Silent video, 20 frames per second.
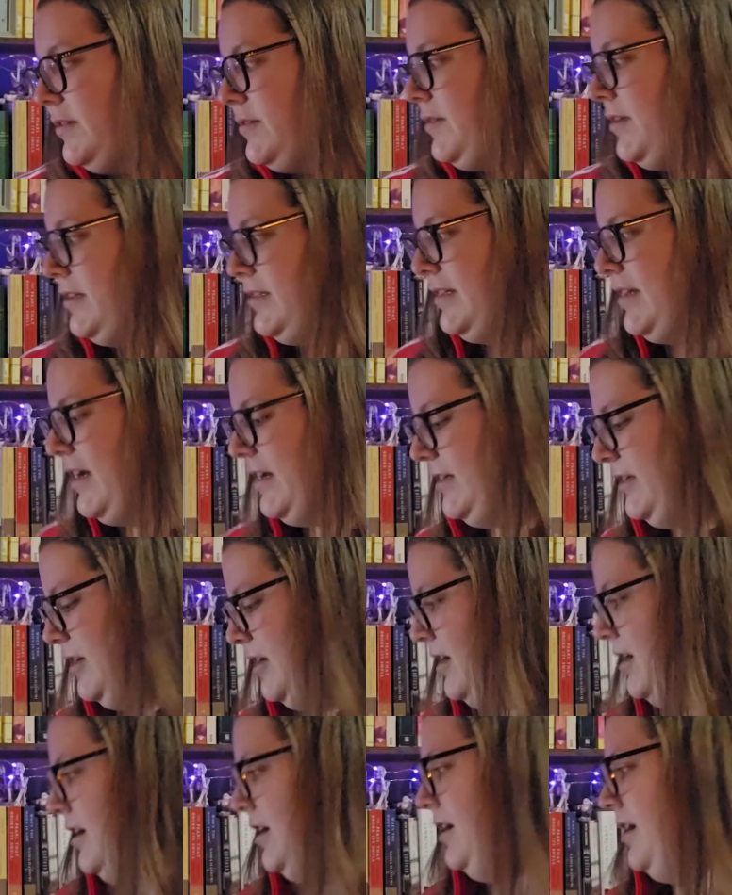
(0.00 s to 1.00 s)
So that's that.
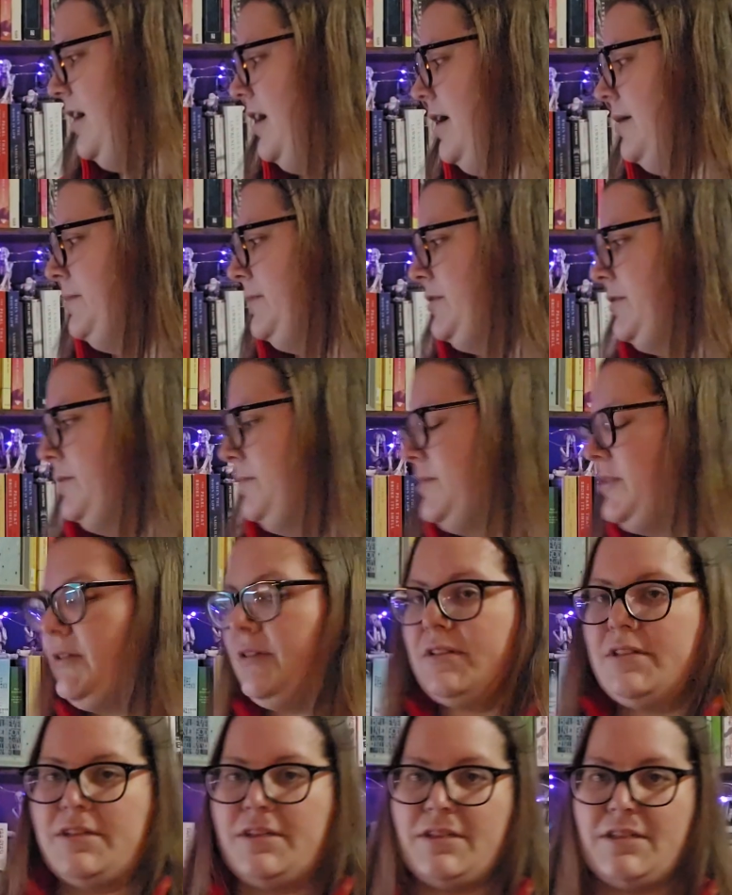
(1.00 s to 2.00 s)
Um, so I'm
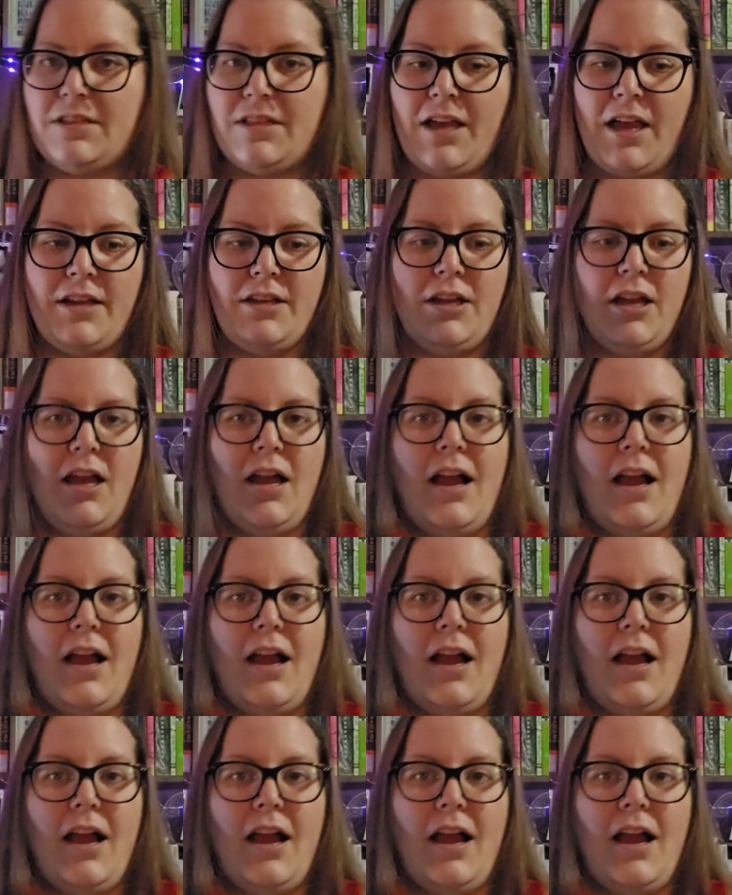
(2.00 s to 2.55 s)
still listening to that.